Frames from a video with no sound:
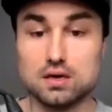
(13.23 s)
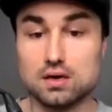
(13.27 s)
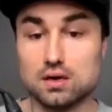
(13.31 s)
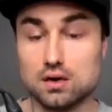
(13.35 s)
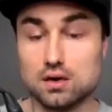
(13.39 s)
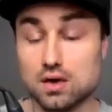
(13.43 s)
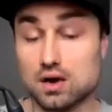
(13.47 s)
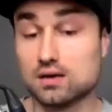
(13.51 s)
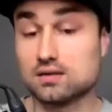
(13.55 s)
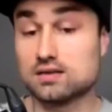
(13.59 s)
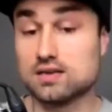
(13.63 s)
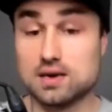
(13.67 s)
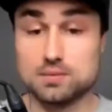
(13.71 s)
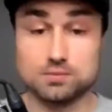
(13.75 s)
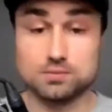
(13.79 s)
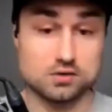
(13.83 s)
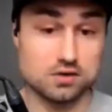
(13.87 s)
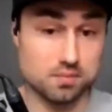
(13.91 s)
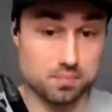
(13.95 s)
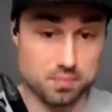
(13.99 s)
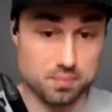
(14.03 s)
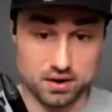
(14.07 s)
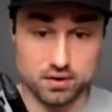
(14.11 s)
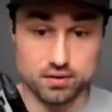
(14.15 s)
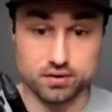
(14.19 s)
A lot of times to the
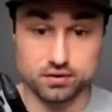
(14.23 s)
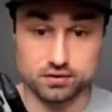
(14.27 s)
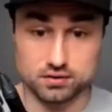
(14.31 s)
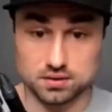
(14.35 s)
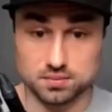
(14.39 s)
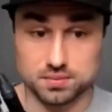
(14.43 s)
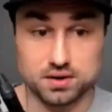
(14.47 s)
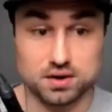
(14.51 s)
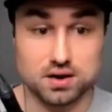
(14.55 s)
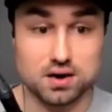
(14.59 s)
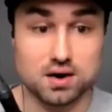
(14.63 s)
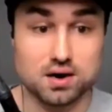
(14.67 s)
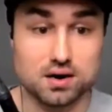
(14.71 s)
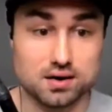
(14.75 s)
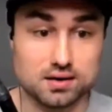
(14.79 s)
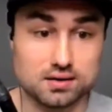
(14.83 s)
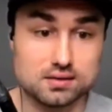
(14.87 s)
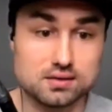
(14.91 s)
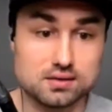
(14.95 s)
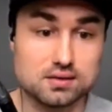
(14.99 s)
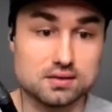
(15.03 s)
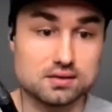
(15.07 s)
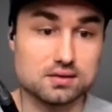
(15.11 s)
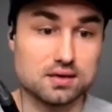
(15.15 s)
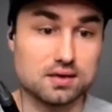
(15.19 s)
parents, to be
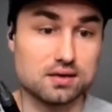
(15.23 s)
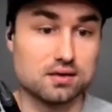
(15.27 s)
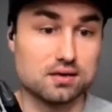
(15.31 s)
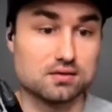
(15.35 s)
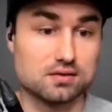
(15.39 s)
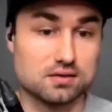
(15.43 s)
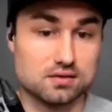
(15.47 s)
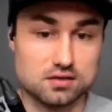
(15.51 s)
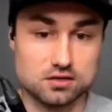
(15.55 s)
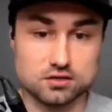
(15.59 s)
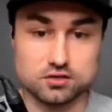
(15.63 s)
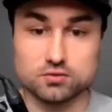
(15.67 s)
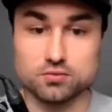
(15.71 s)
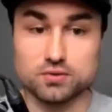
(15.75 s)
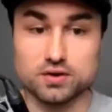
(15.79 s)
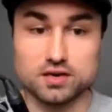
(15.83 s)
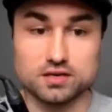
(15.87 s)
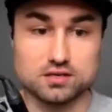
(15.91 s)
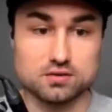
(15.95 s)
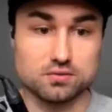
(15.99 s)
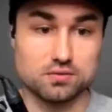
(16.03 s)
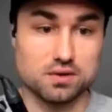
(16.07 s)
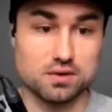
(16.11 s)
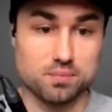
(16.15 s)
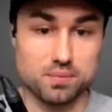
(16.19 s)
honest, it's like there's a
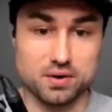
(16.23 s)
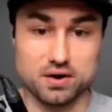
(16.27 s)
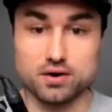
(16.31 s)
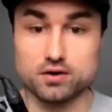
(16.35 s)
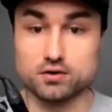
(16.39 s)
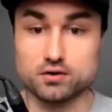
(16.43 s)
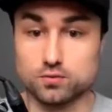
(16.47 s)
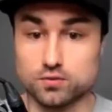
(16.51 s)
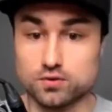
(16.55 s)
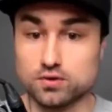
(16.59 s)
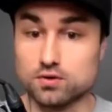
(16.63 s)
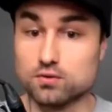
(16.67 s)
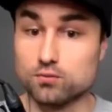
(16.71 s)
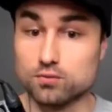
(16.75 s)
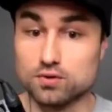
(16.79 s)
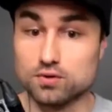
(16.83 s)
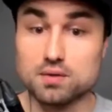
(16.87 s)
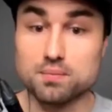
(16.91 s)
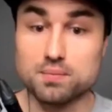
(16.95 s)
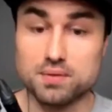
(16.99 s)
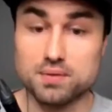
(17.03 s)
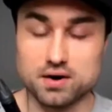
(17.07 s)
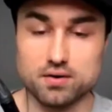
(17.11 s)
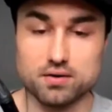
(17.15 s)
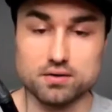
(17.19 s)
situation where the parents weren't really
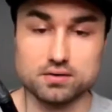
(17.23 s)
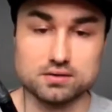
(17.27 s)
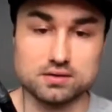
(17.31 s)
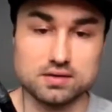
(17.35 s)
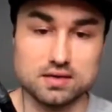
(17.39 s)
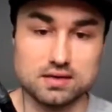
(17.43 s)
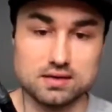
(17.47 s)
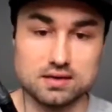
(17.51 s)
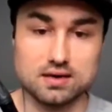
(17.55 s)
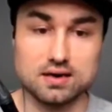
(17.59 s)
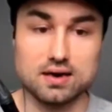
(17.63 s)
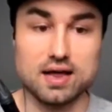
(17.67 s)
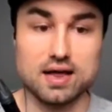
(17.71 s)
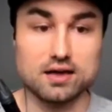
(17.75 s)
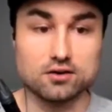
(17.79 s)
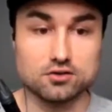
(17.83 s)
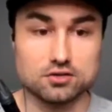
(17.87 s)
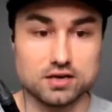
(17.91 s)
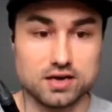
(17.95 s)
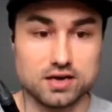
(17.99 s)
parents. They didn't educate